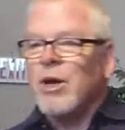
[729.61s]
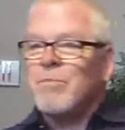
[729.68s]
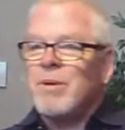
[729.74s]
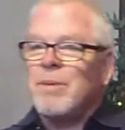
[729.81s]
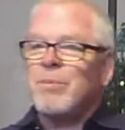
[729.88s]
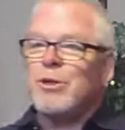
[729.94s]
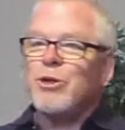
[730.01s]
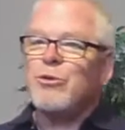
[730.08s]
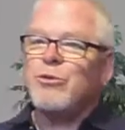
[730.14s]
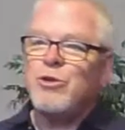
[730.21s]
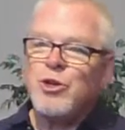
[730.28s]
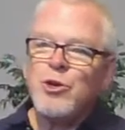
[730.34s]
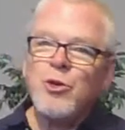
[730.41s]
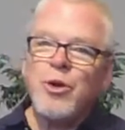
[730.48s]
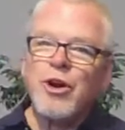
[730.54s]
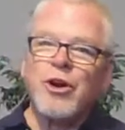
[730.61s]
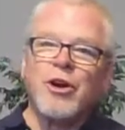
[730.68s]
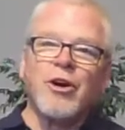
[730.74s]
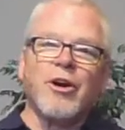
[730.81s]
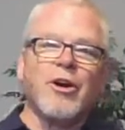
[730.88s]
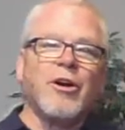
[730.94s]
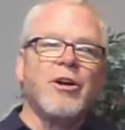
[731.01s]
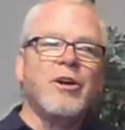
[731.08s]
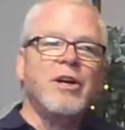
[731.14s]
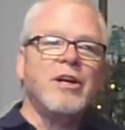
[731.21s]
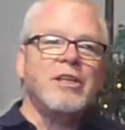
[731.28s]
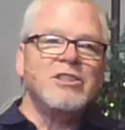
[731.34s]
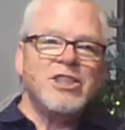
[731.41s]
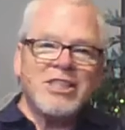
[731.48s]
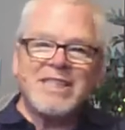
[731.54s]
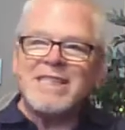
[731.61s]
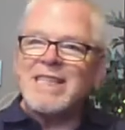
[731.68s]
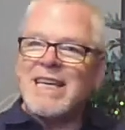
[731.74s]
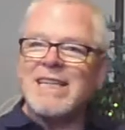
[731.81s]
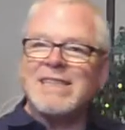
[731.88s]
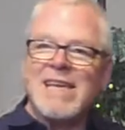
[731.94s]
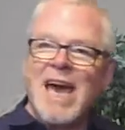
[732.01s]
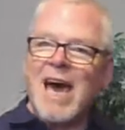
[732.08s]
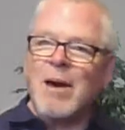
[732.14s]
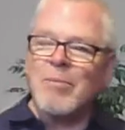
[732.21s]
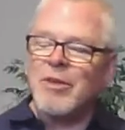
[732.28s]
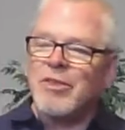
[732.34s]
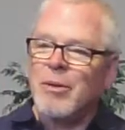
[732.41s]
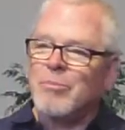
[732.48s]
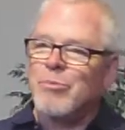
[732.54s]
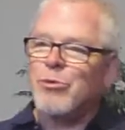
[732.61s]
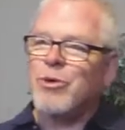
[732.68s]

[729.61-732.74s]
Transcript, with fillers: people who knew her, just seeing Tabitha